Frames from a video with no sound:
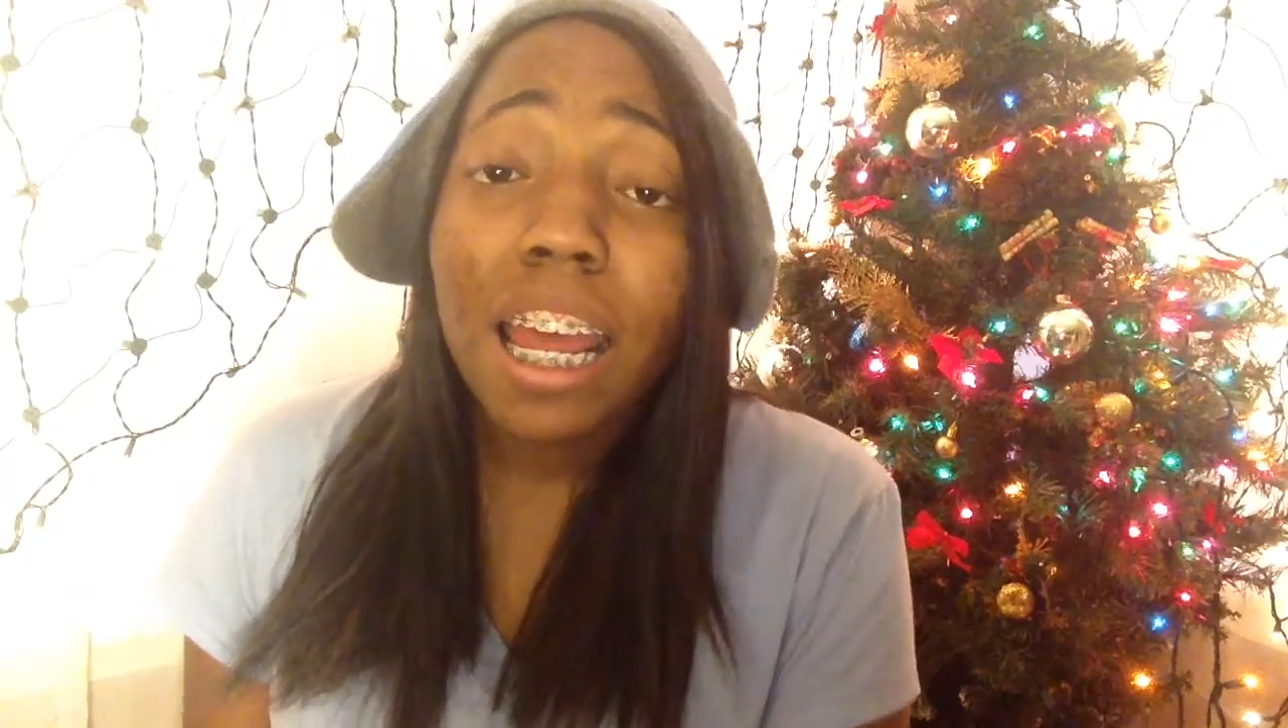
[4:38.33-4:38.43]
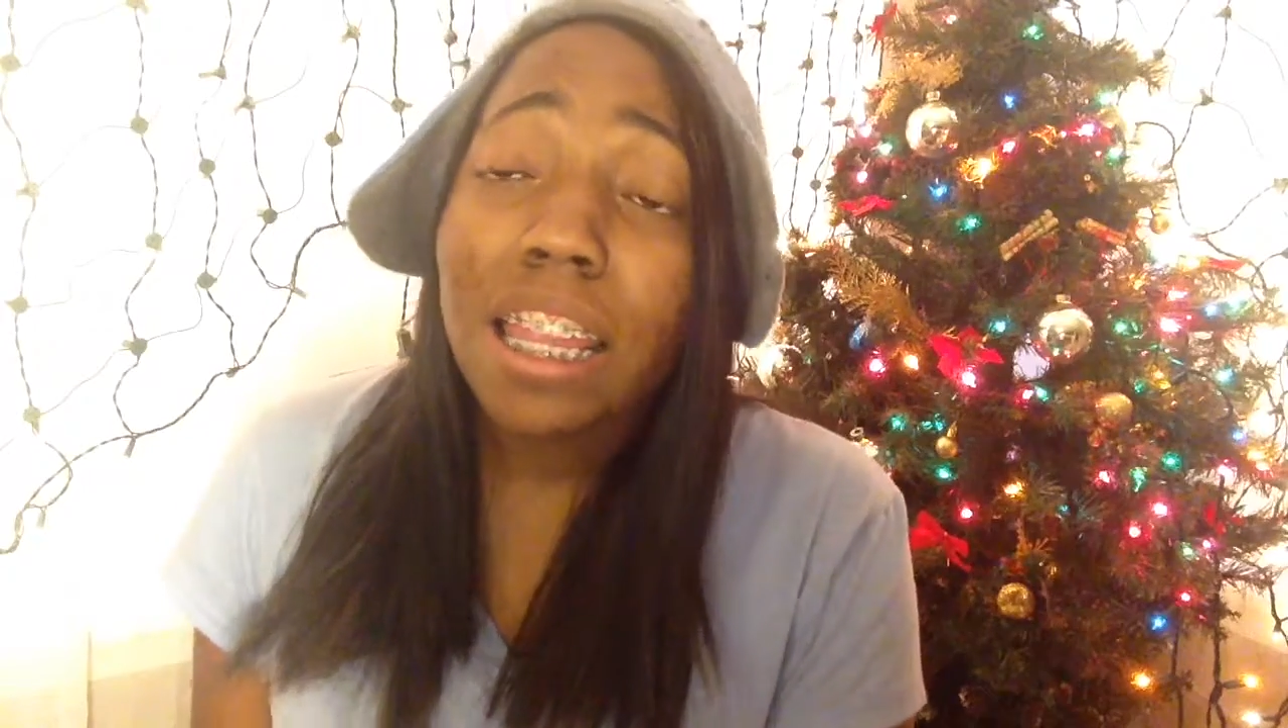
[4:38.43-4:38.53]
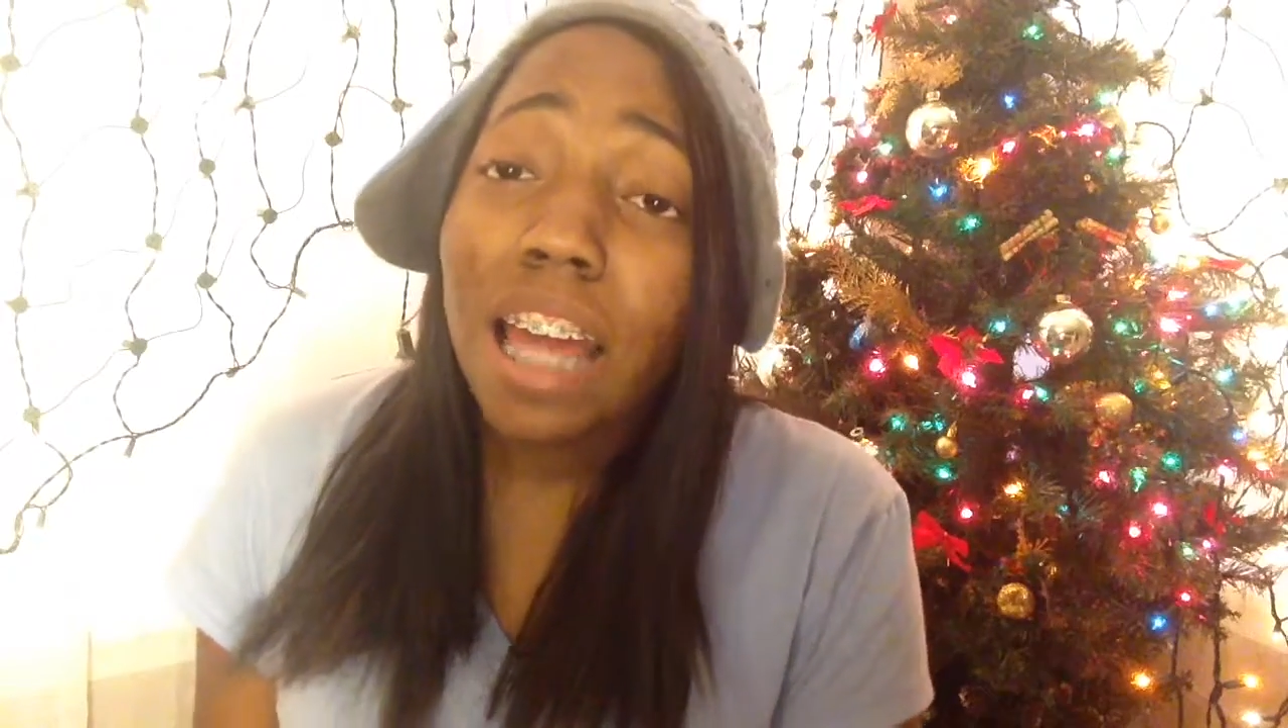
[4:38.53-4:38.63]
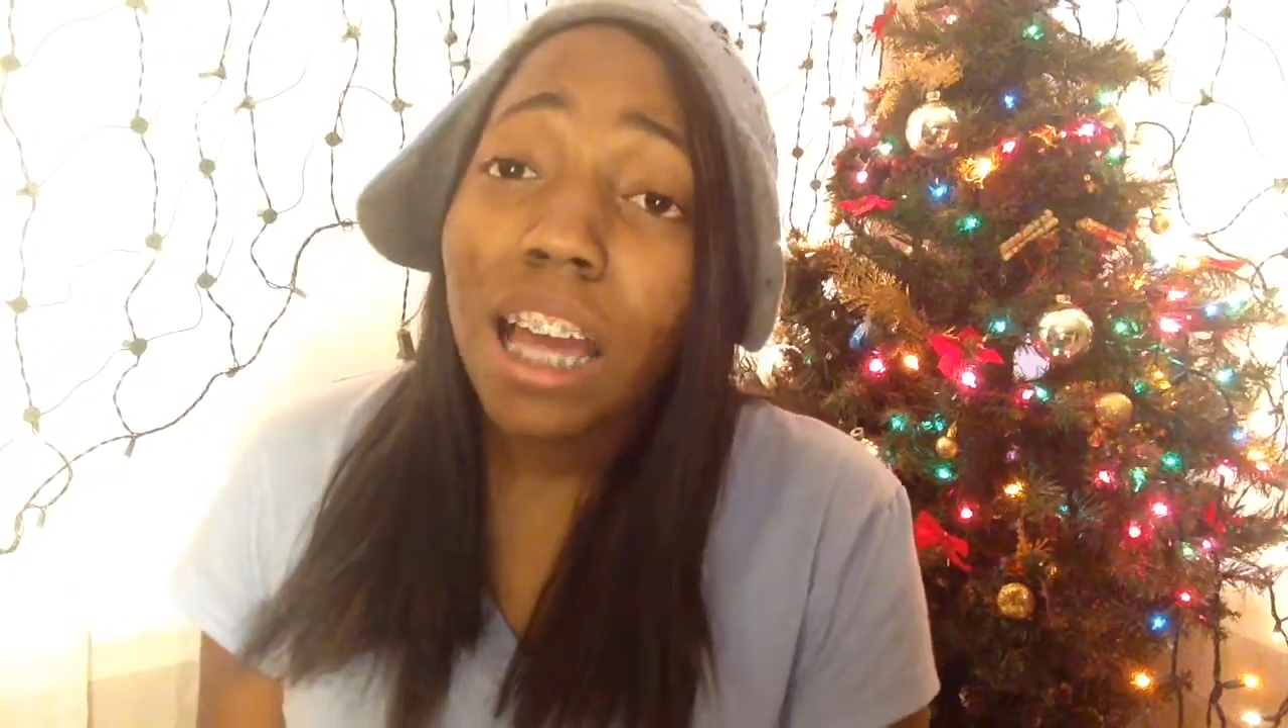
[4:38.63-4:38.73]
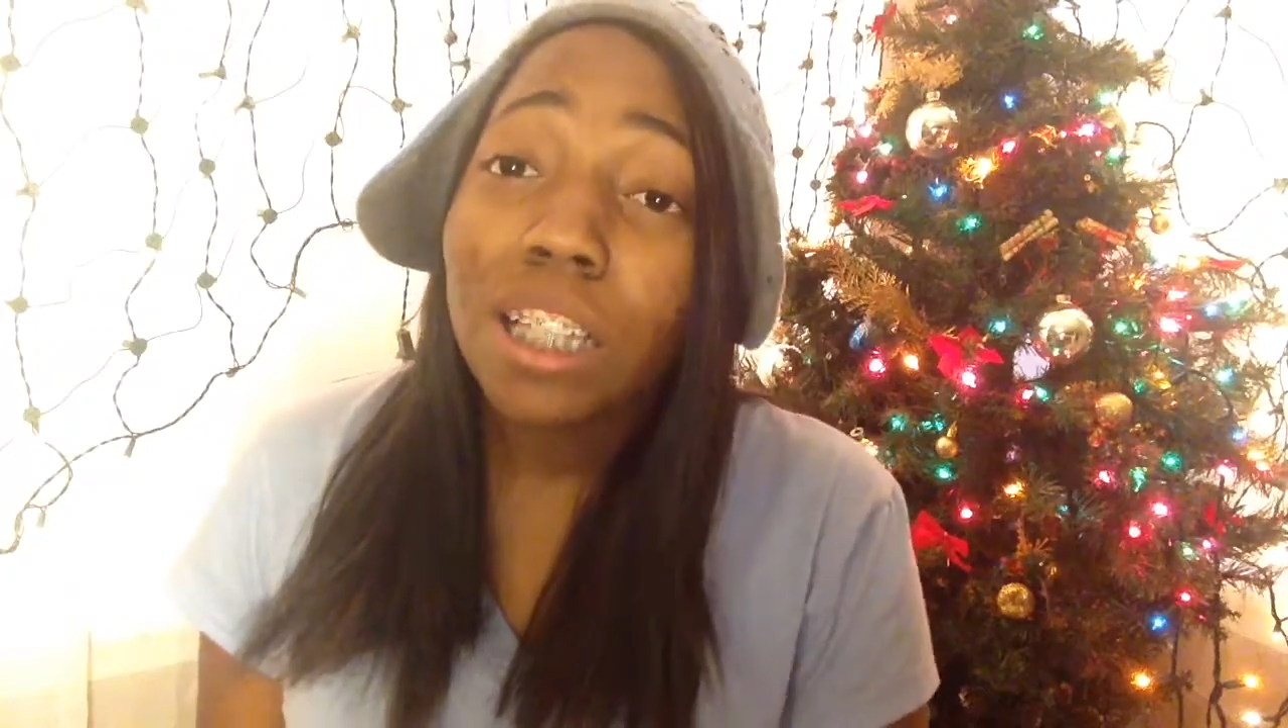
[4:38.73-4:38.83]

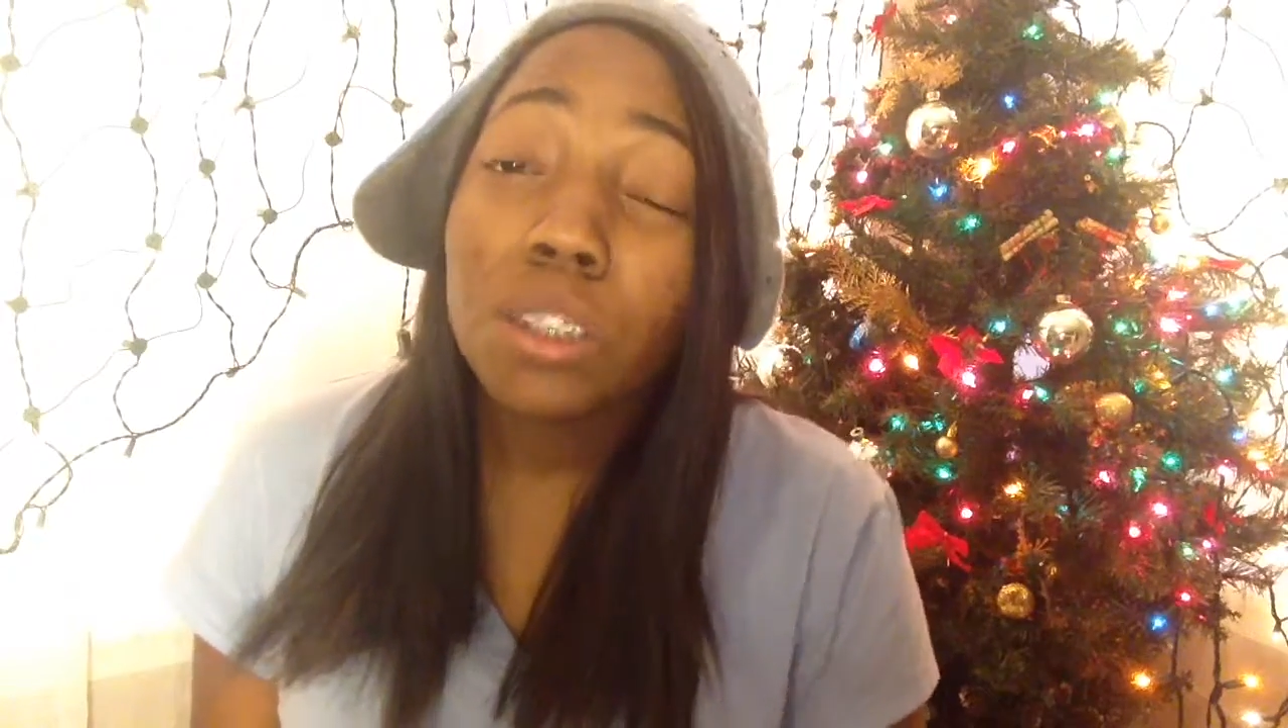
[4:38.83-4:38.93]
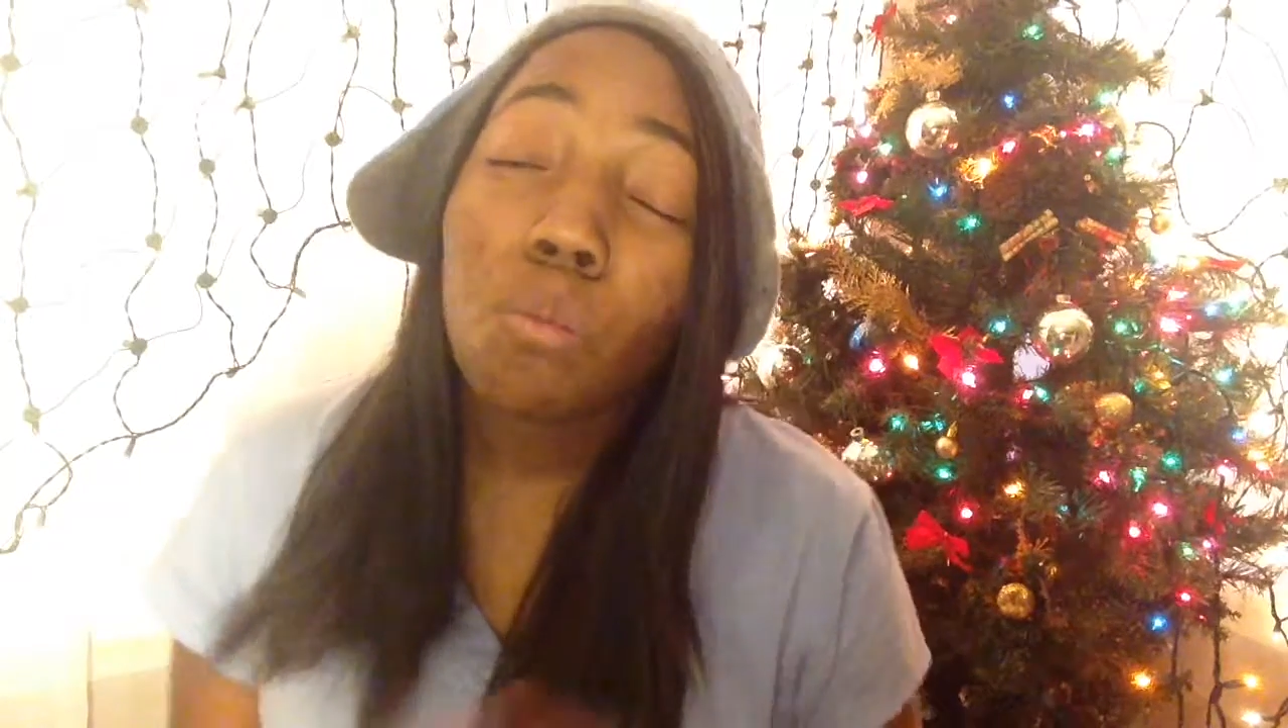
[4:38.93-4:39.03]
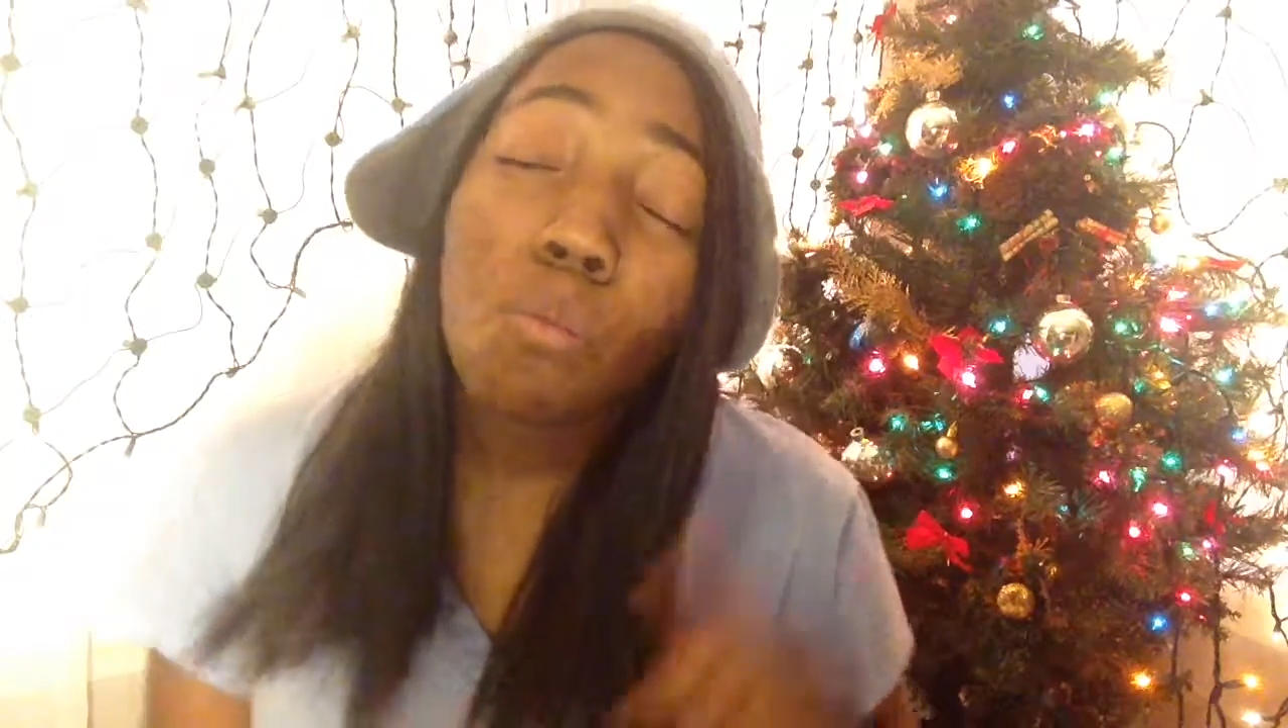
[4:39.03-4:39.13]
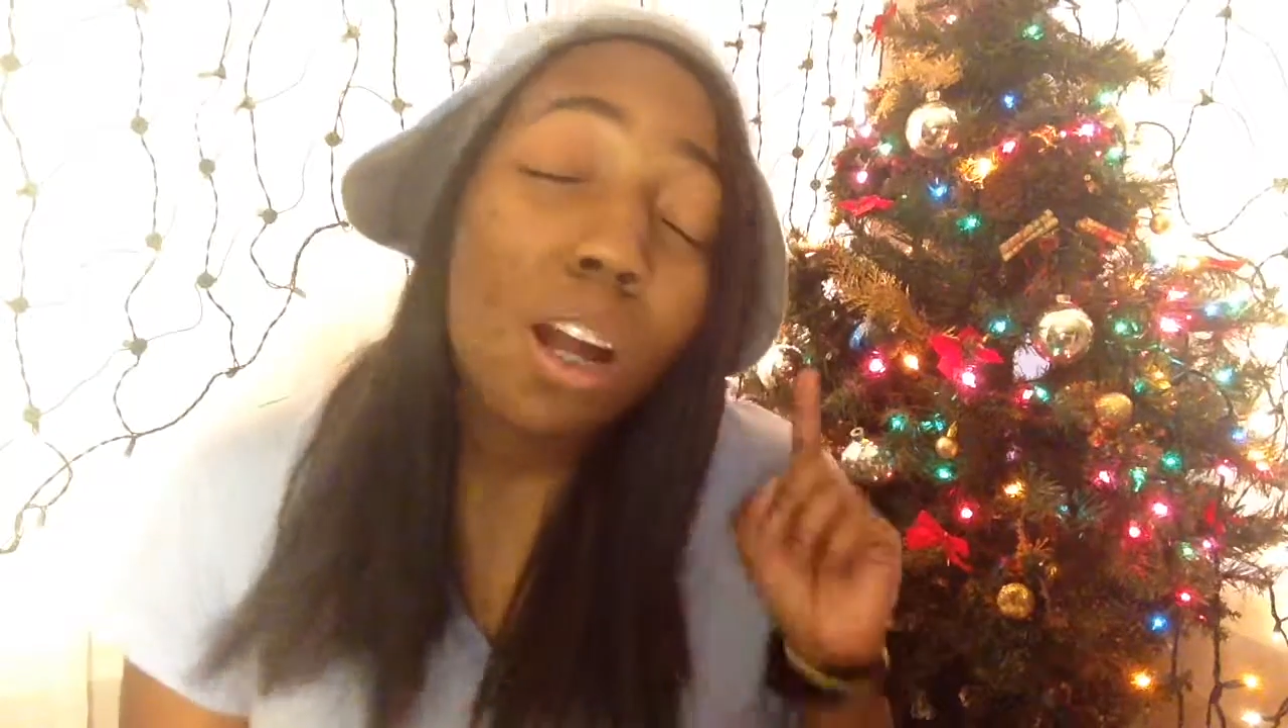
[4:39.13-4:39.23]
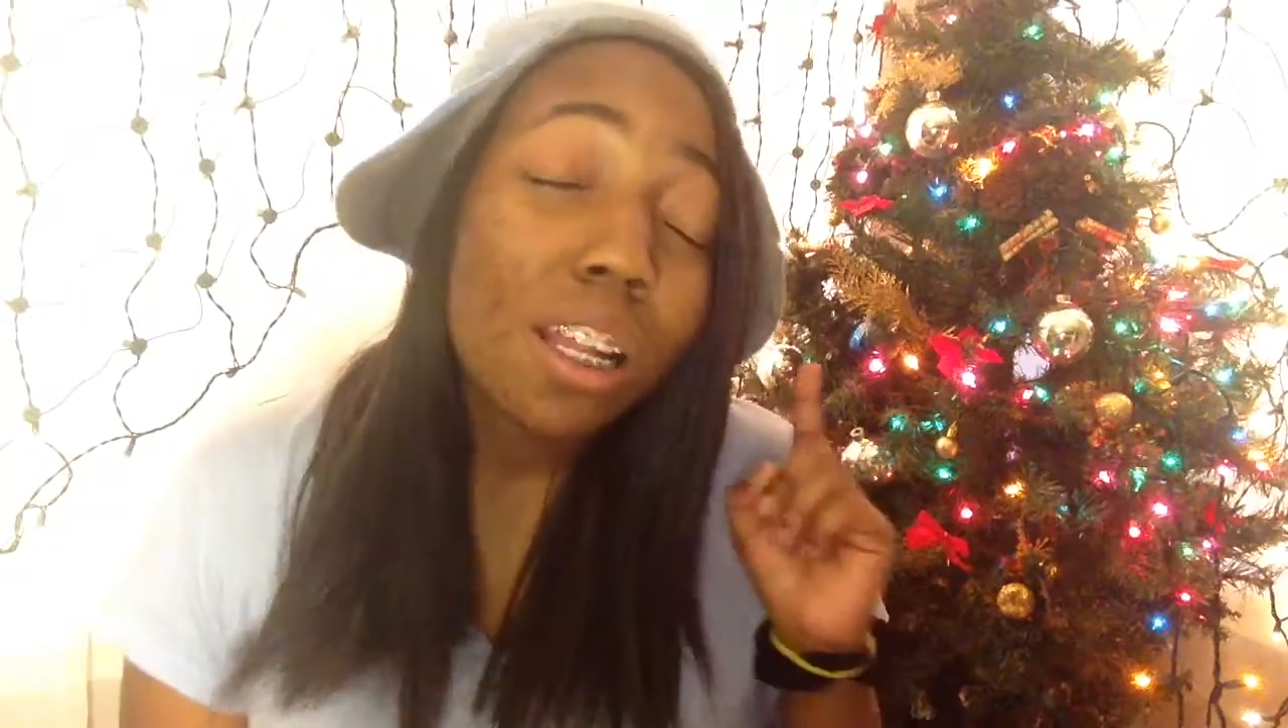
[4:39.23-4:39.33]
and that is
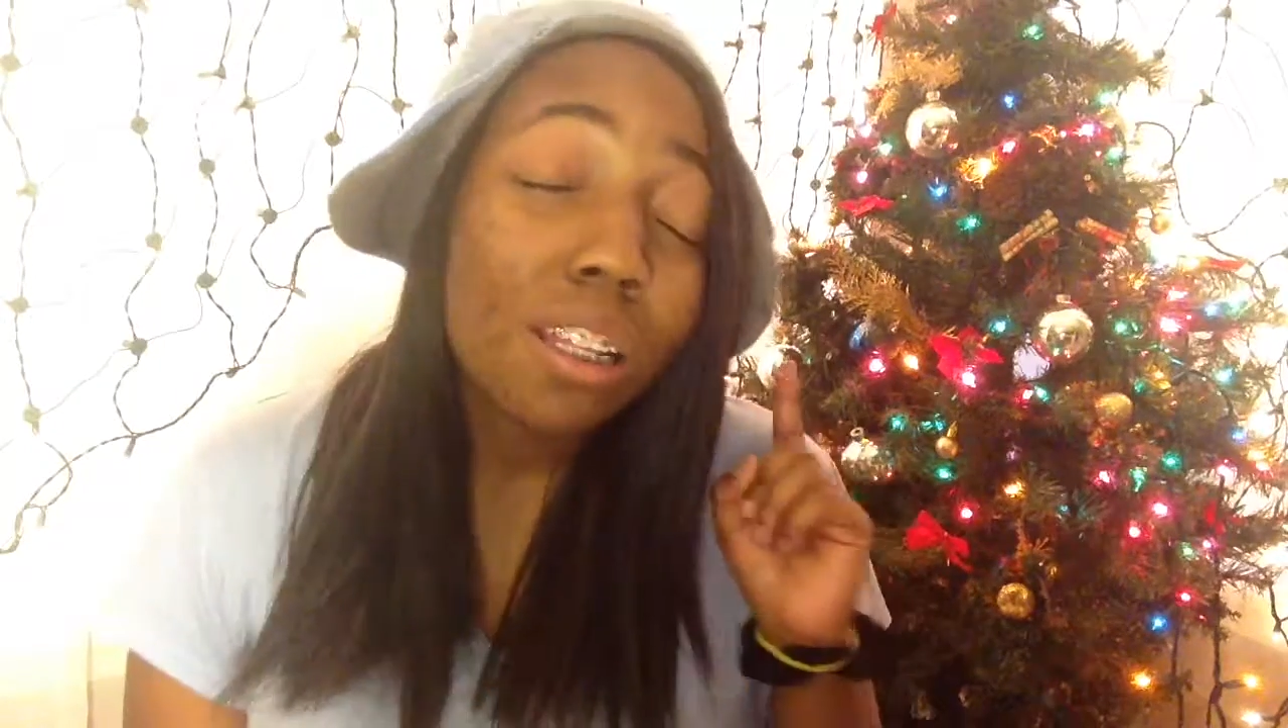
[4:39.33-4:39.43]
one